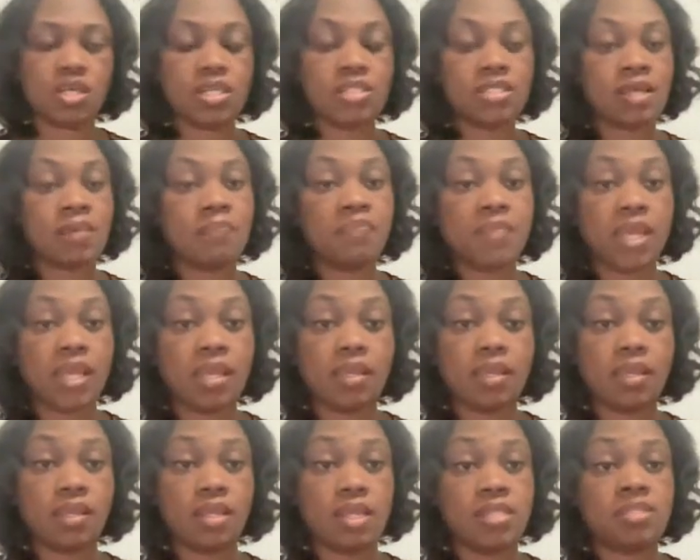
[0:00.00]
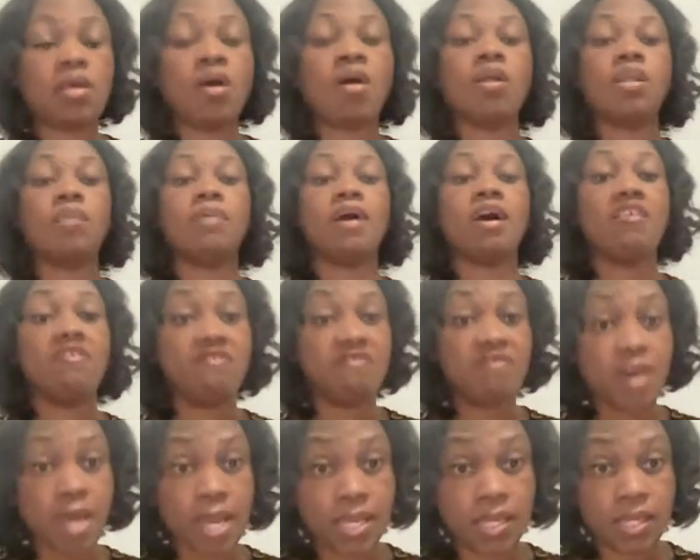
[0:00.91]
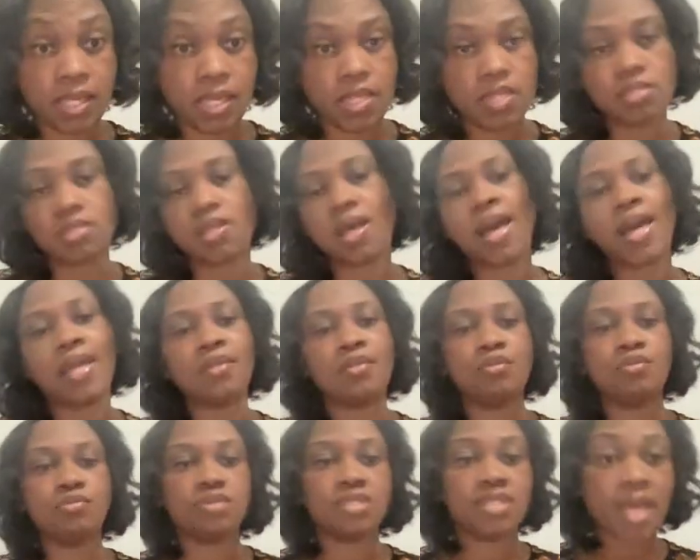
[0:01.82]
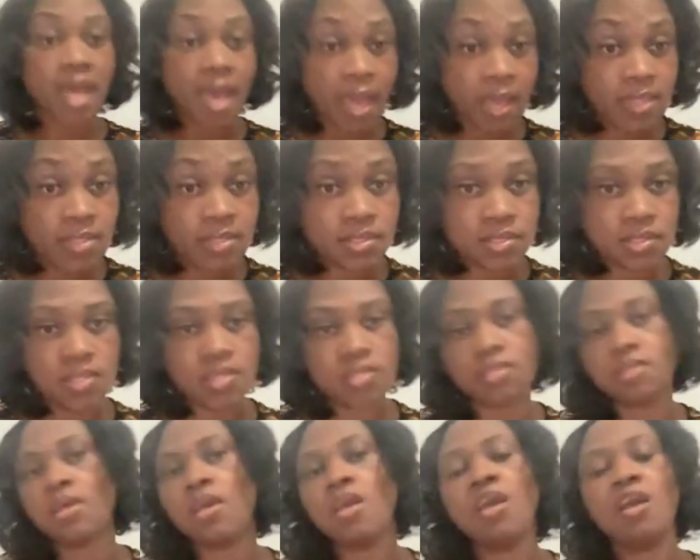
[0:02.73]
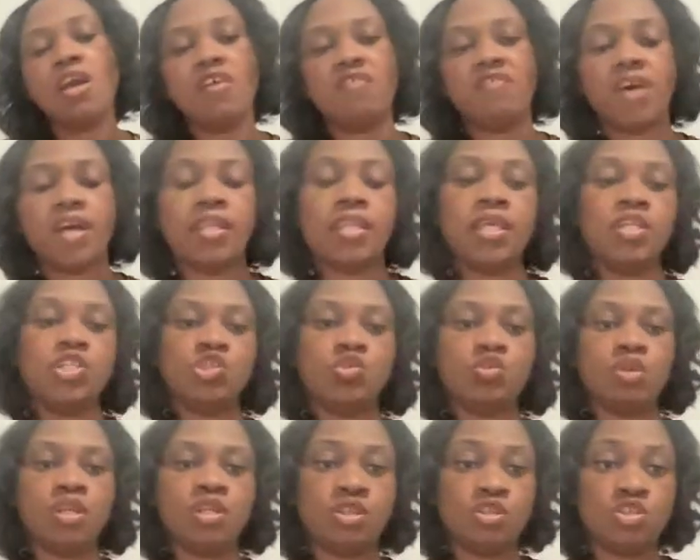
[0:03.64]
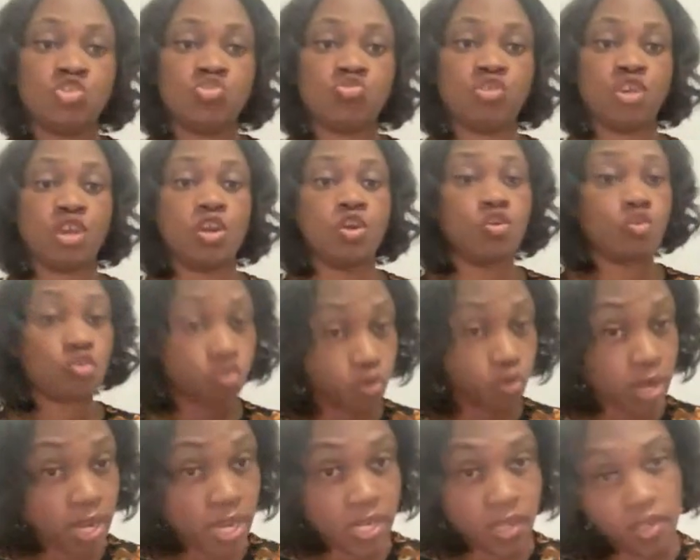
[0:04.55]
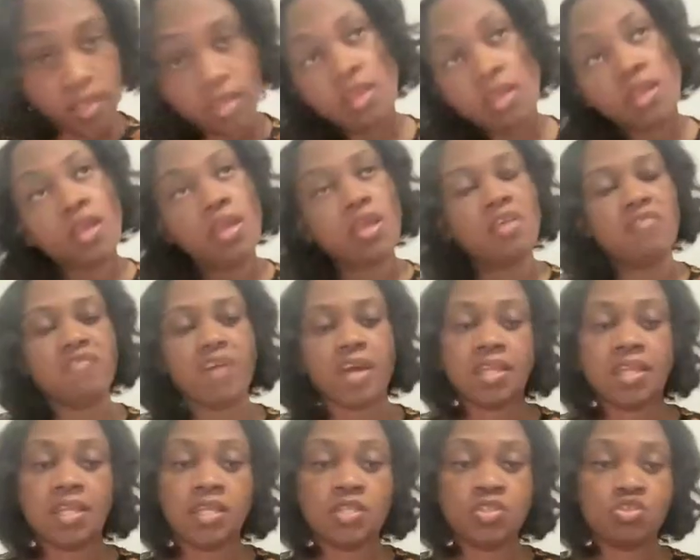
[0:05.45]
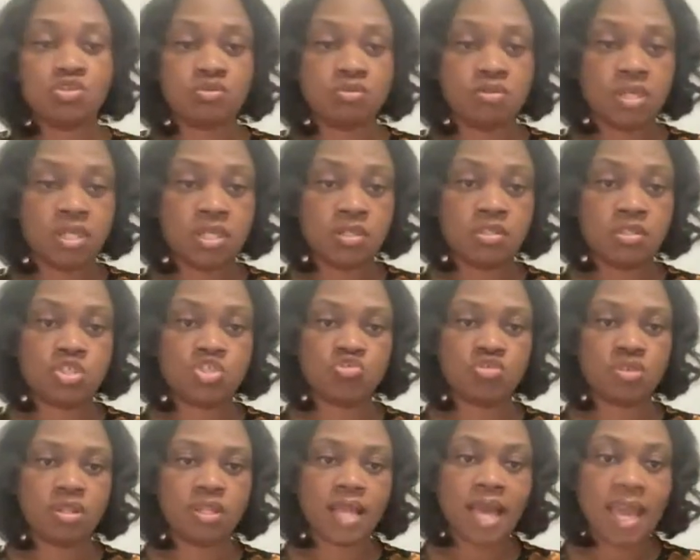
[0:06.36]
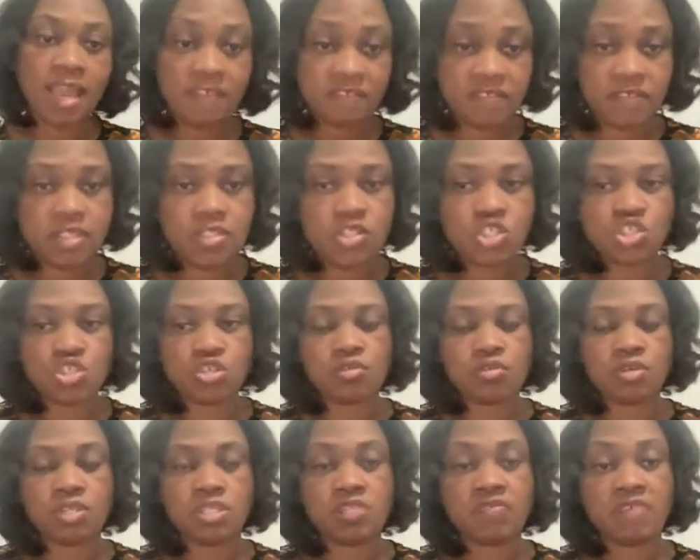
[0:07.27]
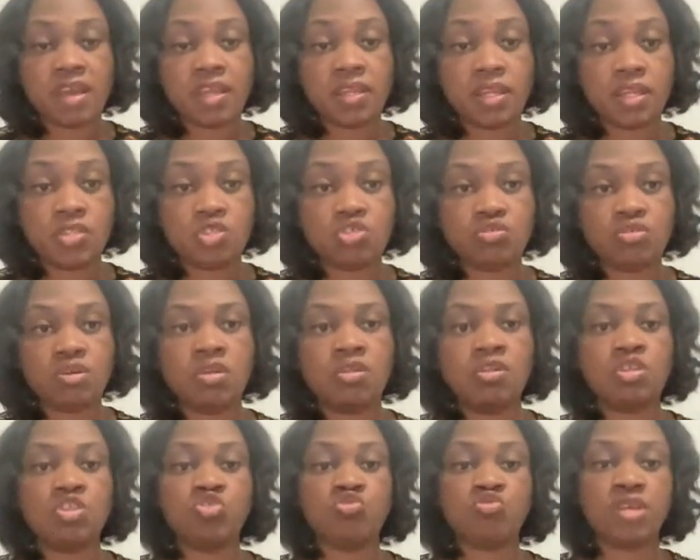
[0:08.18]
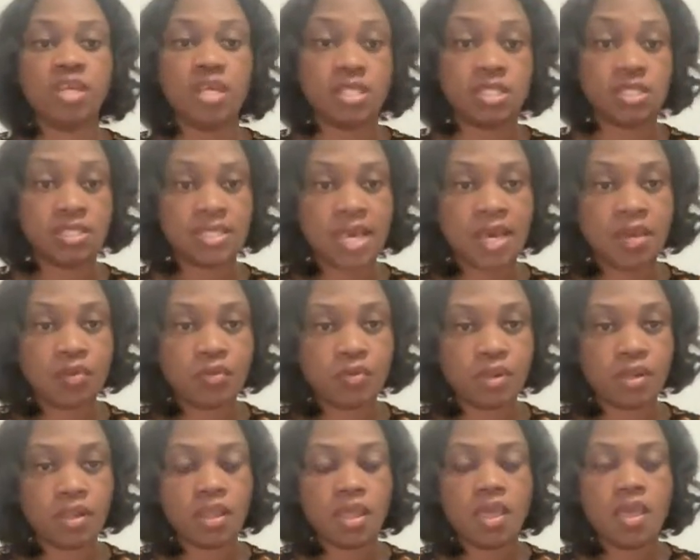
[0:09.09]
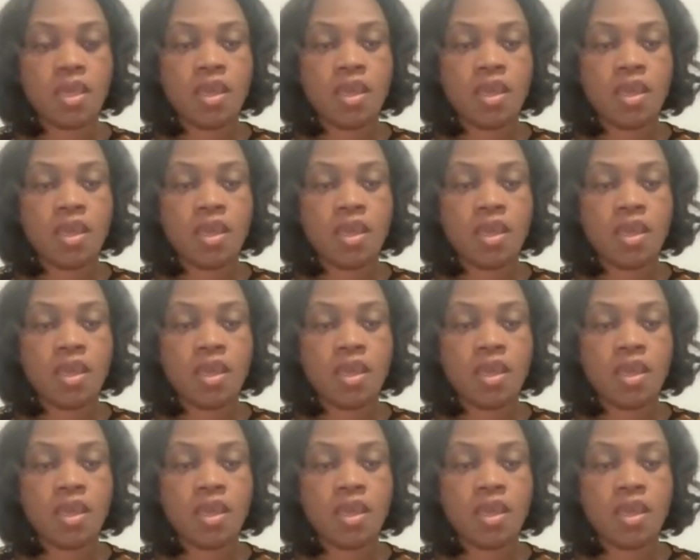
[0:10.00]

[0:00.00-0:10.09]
because I'm thinking it's all about finance. I do taxes, financial industry, credit, financial industry, life insurance, financial industry, etc.